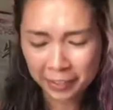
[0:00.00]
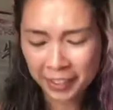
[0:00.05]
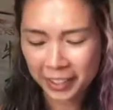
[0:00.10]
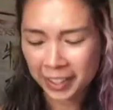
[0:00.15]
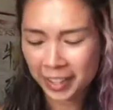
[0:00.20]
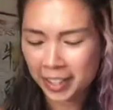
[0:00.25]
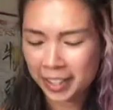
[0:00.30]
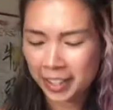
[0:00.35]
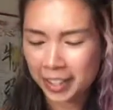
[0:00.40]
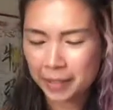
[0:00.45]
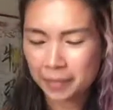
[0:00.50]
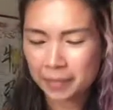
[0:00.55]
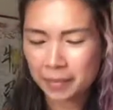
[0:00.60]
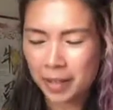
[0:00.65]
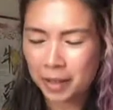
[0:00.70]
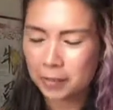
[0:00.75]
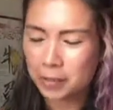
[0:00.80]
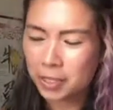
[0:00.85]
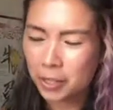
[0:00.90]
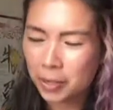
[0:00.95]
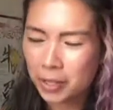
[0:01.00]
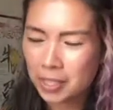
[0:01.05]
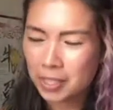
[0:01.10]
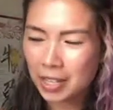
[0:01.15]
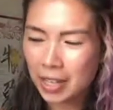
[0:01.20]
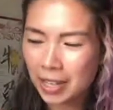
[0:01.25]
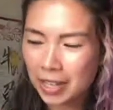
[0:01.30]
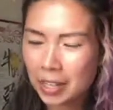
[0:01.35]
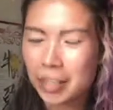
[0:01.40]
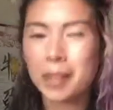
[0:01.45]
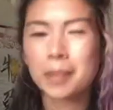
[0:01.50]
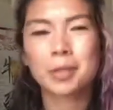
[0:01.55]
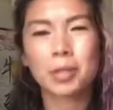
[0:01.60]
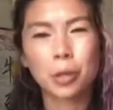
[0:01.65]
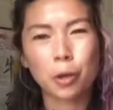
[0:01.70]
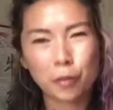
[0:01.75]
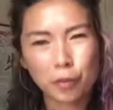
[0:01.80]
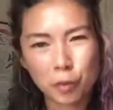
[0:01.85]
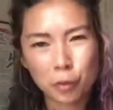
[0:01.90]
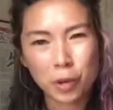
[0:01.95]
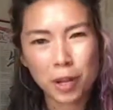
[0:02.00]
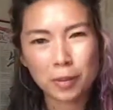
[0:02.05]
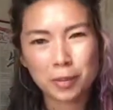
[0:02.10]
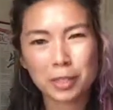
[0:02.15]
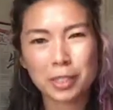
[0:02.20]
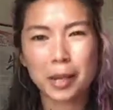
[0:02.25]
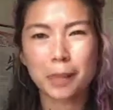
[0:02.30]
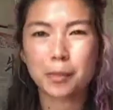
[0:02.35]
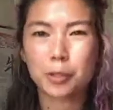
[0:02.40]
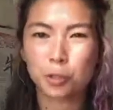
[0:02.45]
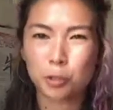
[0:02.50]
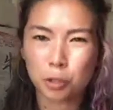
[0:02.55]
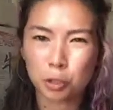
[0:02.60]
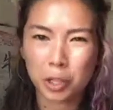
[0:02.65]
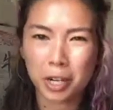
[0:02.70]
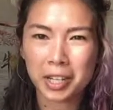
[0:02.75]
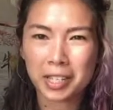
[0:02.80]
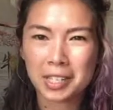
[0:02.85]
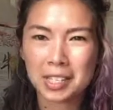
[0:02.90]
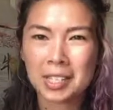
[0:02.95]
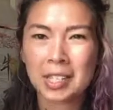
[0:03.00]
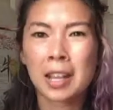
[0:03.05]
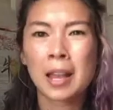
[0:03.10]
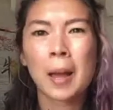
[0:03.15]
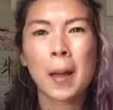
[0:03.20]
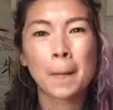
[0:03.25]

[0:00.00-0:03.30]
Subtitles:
here and I'm so excited, I'm so overwhelmed and I'm so stressed,